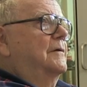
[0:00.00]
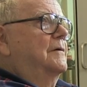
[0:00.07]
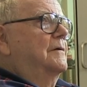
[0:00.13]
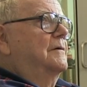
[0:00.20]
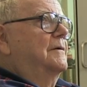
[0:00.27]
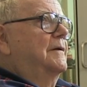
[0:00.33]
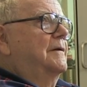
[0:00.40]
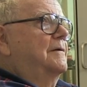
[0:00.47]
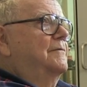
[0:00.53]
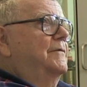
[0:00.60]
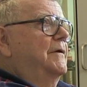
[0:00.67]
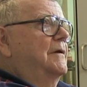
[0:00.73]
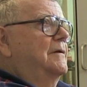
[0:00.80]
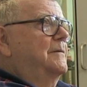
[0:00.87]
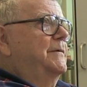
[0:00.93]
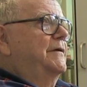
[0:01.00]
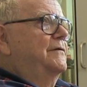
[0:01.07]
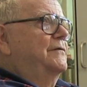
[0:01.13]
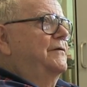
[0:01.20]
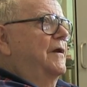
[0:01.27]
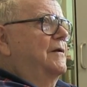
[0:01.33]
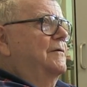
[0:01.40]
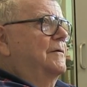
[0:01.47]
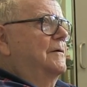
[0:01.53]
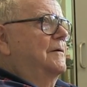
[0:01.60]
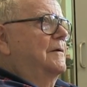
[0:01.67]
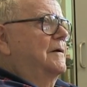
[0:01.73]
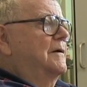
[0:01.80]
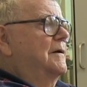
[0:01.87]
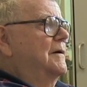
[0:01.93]
a Vietnamese general
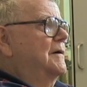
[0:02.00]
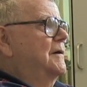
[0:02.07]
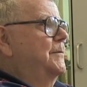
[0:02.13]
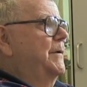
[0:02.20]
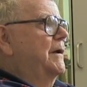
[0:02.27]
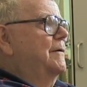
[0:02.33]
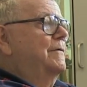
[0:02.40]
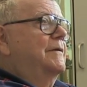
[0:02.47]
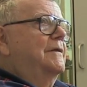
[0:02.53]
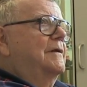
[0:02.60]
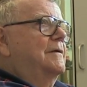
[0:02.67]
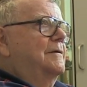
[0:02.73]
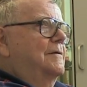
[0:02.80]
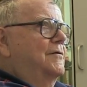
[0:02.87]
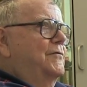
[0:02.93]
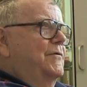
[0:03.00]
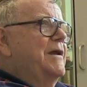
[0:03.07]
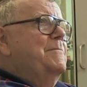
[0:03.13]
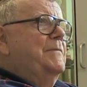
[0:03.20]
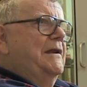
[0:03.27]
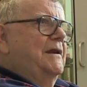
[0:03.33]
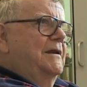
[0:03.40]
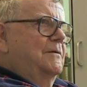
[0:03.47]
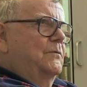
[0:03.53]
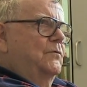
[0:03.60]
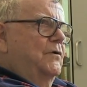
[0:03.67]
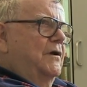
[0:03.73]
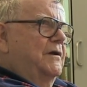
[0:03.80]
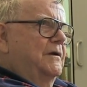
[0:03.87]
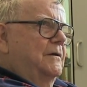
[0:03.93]
on a documentary that 3 million
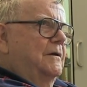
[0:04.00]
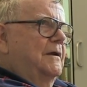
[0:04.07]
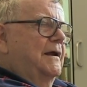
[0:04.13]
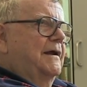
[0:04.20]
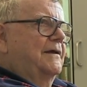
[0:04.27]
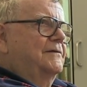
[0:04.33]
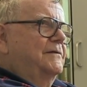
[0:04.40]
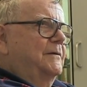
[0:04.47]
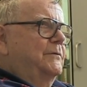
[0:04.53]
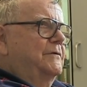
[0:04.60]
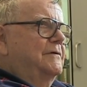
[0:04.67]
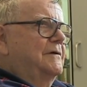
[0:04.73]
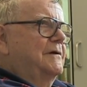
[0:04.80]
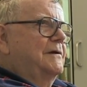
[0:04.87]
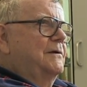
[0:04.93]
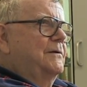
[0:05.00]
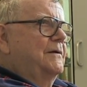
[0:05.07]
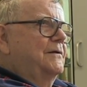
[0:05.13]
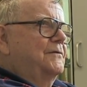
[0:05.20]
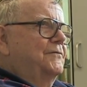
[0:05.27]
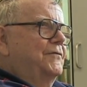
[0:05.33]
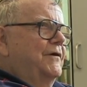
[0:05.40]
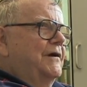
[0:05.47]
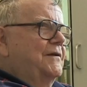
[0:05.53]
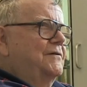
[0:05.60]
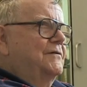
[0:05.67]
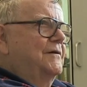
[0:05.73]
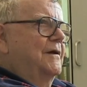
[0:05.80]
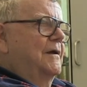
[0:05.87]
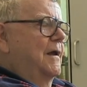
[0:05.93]
were killed. I guess he was including the
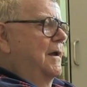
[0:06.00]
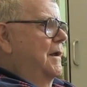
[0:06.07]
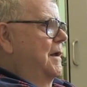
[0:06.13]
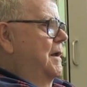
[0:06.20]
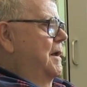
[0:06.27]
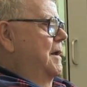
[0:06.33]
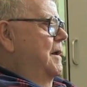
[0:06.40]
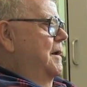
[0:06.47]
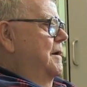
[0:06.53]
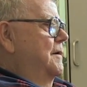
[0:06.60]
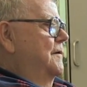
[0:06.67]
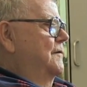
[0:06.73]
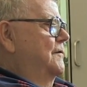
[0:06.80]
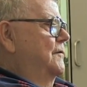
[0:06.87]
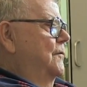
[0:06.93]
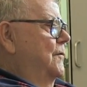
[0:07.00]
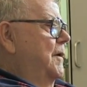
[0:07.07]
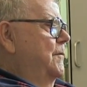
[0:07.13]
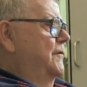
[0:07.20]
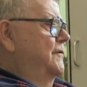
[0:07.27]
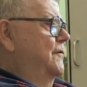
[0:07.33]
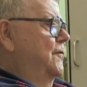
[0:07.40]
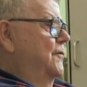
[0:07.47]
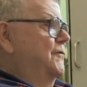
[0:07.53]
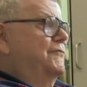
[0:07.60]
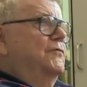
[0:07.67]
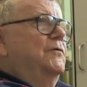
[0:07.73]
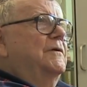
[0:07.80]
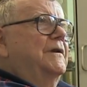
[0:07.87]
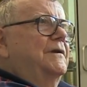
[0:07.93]
French. So that was, of course,
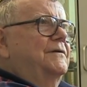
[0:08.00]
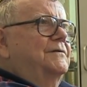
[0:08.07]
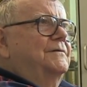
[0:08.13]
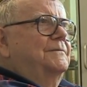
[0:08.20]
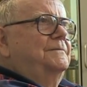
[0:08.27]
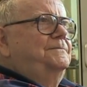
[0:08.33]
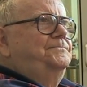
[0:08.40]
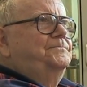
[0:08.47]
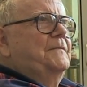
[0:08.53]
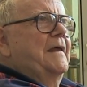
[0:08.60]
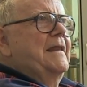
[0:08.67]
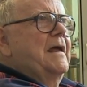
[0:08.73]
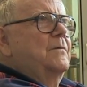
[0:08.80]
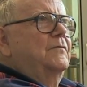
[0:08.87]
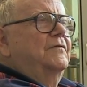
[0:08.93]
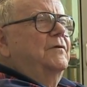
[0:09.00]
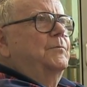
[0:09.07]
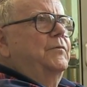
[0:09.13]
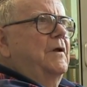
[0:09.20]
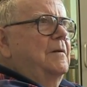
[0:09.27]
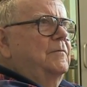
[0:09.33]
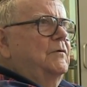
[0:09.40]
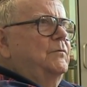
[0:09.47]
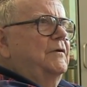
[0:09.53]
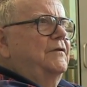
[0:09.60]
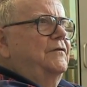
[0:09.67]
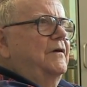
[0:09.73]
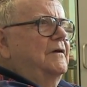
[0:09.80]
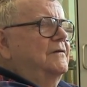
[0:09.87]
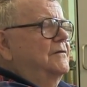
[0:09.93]
ruinous. And that was the problem
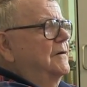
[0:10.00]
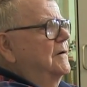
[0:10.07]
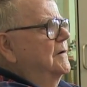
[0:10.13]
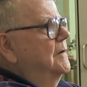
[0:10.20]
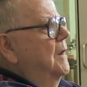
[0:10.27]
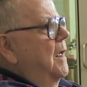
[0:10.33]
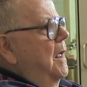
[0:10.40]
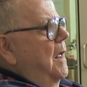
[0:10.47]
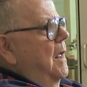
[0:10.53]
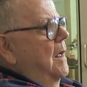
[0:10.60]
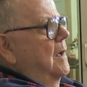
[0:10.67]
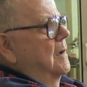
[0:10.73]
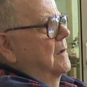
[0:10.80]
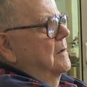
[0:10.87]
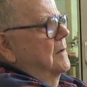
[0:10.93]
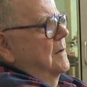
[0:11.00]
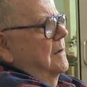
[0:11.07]
with Johnson. And